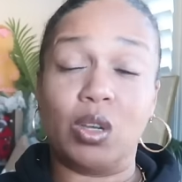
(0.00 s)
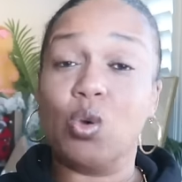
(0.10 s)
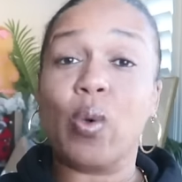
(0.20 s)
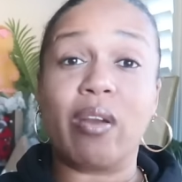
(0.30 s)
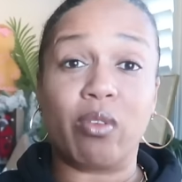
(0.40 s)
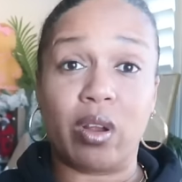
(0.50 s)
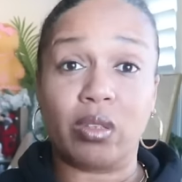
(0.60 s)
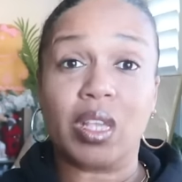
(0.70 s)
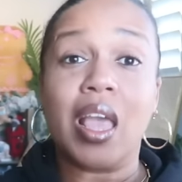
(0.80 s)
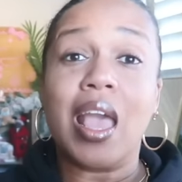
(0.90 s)
whoever
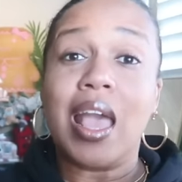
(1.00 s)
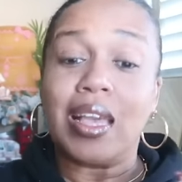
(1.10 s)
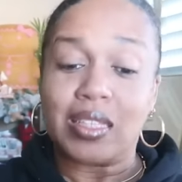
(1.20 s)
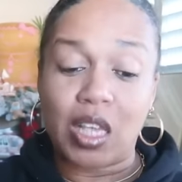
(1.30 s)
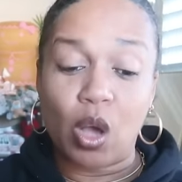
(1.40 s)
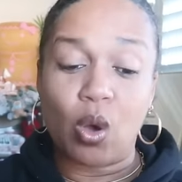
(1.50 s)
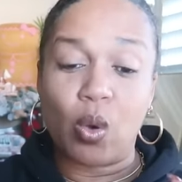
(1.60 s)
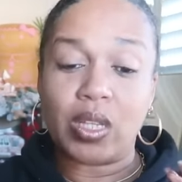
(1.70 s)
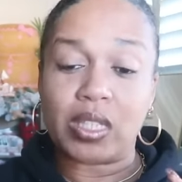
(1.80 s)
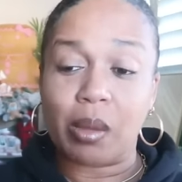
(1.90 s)
else.
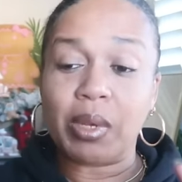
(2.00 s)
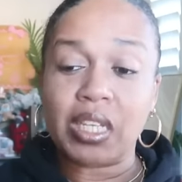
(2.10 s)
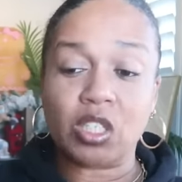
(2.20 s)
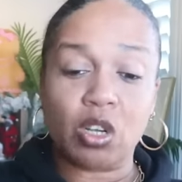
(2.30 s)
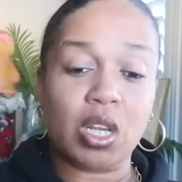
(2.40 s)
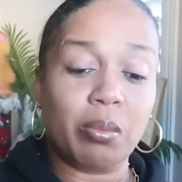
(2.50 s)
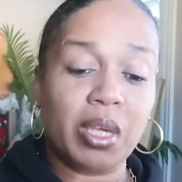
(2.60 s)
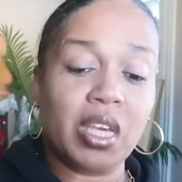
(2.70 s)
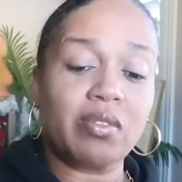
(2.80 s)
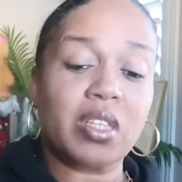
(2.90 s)
So some of these are gonna be
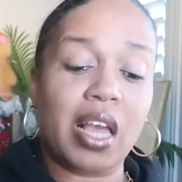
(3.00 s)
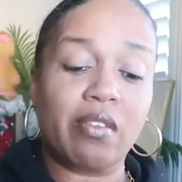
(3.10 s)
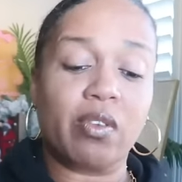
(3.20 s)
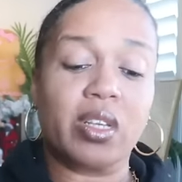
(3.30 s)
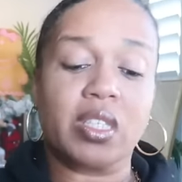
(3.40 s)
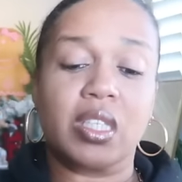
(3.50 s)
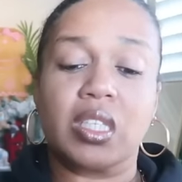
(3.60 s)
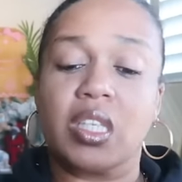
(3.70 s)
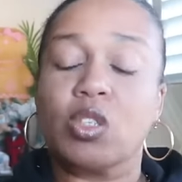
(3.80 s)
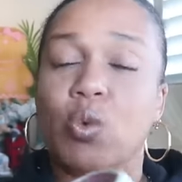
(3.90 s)
gifts, like for instance,
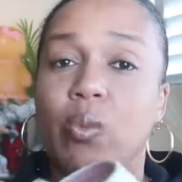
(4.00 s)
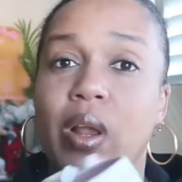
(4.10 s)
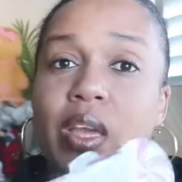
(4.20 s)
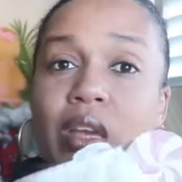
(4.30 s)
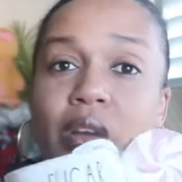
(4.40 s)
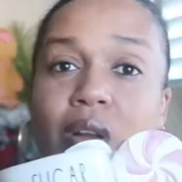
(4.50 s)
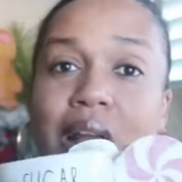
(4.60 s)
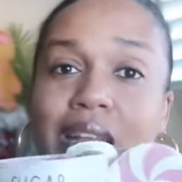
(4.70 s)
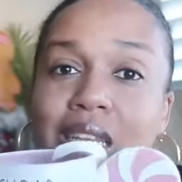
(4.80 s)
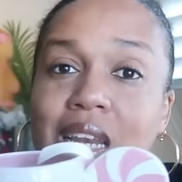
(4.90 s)
this one right here,
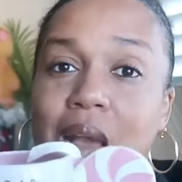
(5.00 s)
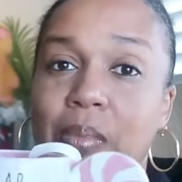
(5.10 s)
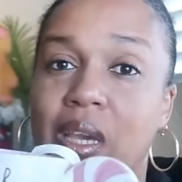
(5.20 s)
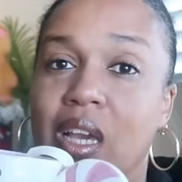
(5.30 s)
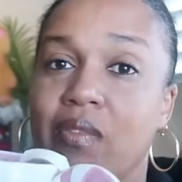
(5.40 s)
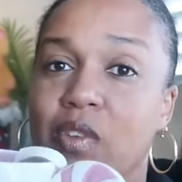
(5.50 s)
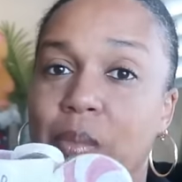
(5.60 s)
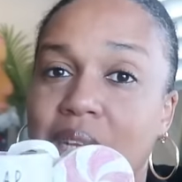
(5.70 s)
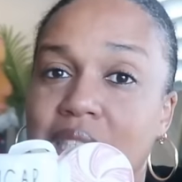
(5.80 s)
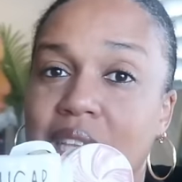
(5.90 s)
I did not pick up for
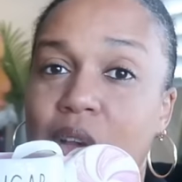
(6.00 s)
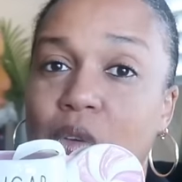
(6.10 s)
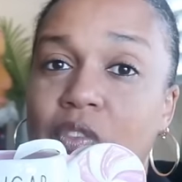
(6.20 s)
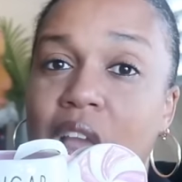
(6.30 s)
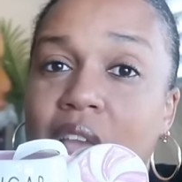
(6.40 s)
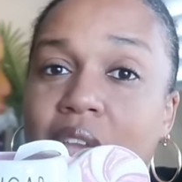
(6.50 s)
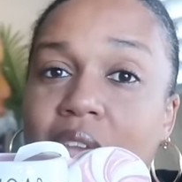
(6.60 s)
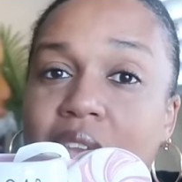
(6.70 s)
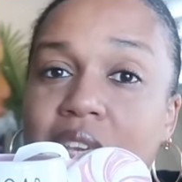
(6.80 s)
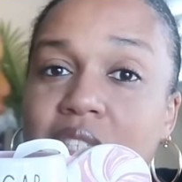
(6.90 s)
myself.
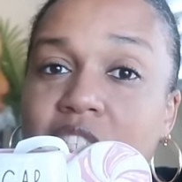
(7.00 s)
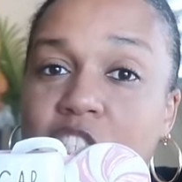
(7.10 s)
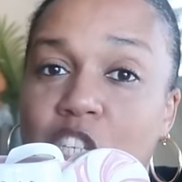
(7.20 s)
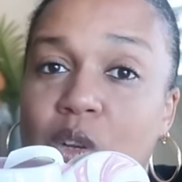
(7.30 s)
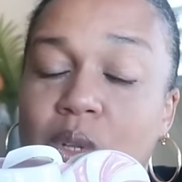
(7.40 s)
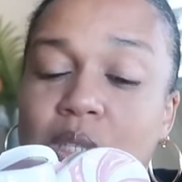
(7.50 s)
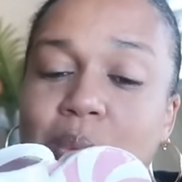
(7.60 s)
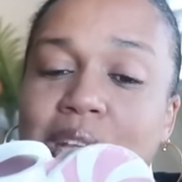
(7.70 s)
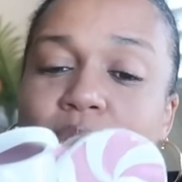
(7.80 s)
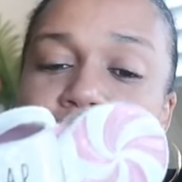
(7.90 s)
It's Sugar and Spice